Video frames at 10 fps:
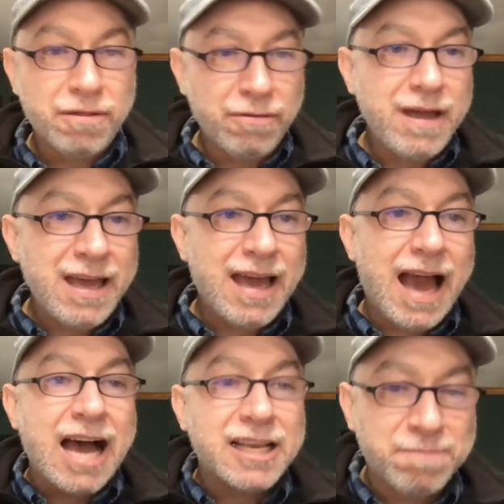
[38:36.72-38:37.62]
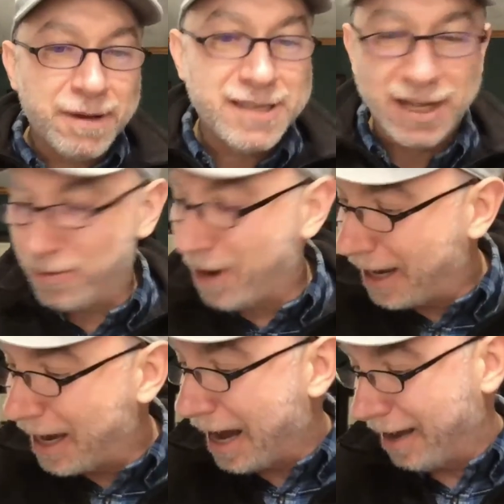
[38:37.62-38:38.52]
three aspects that you
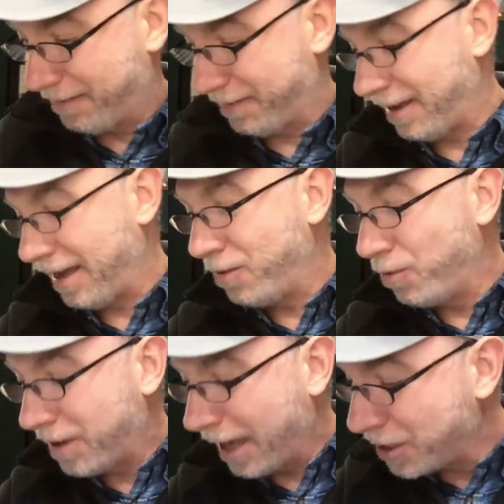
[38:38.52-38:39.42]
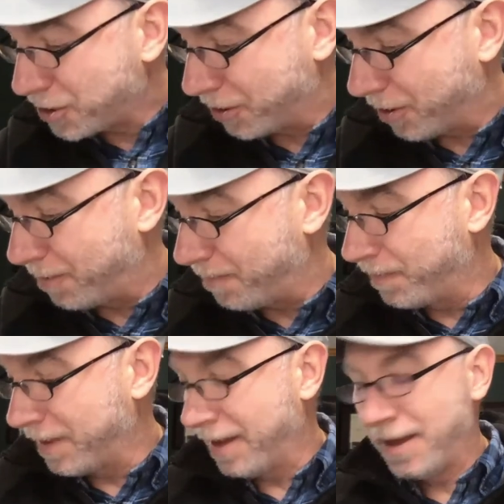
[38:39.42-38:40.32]
highlight: education,
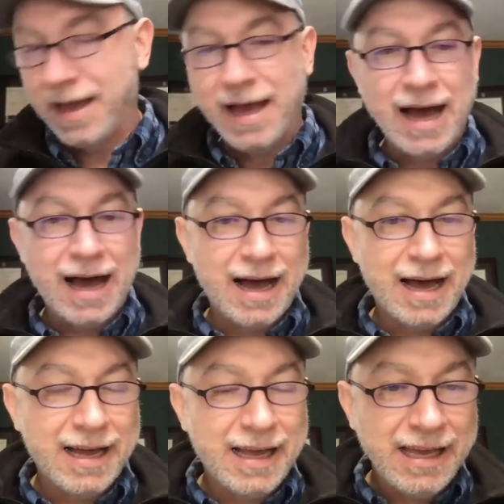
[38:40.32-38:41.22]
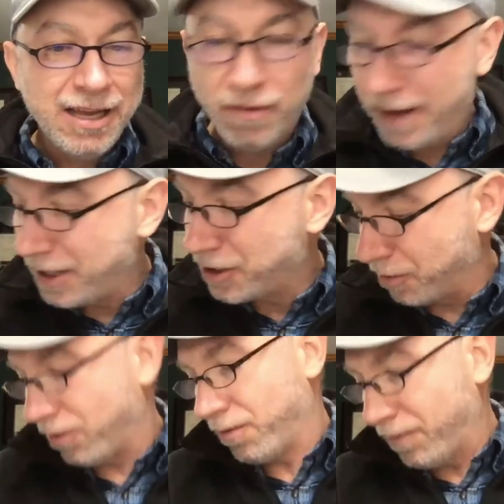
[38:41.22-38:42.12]

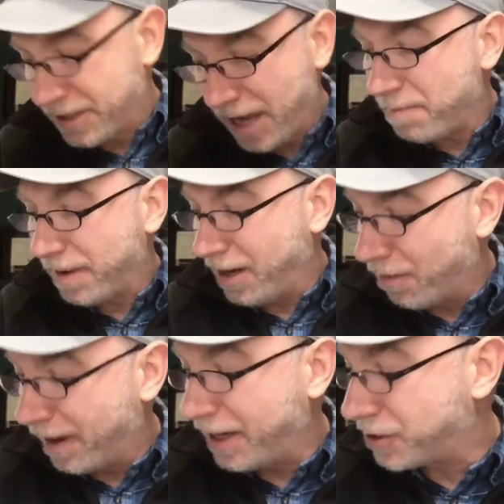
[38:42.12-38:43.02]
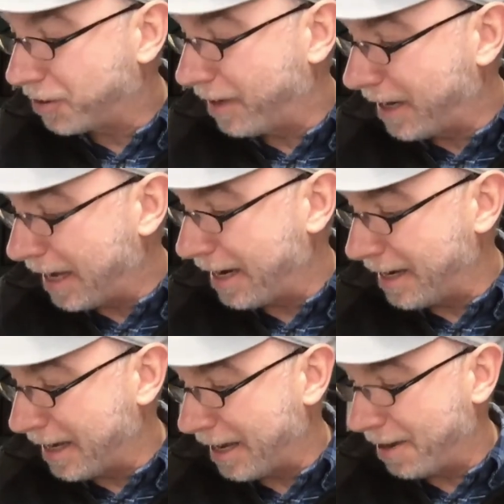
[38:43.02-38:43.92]
innovation or reshaping innovation,
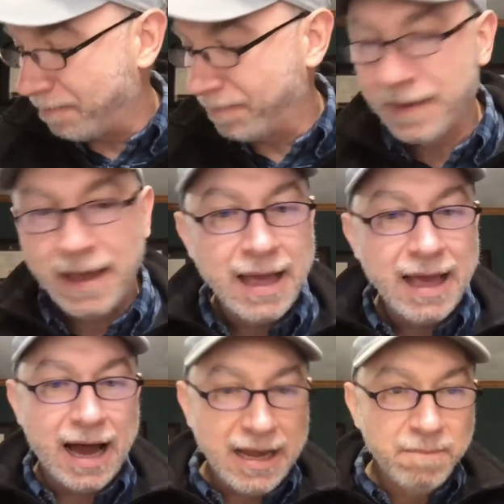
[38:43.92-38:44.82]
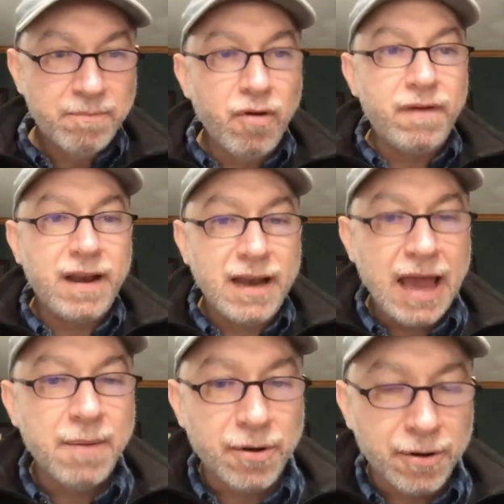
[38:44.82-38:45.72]
and improving
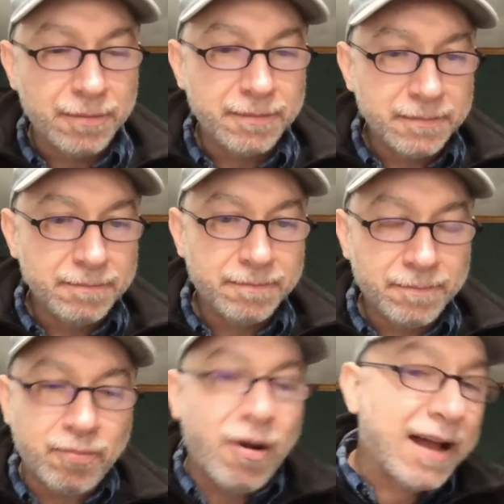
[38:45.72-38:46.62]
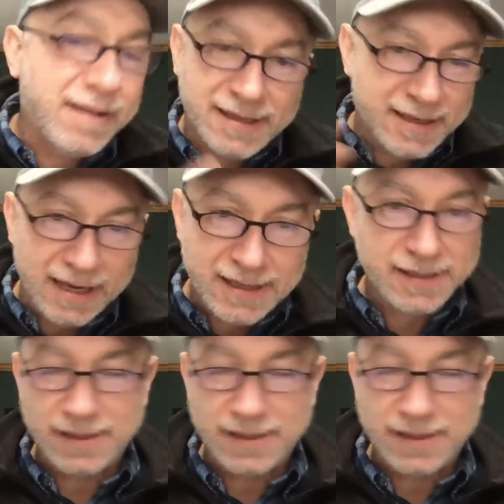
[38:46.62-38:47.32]
labor practices,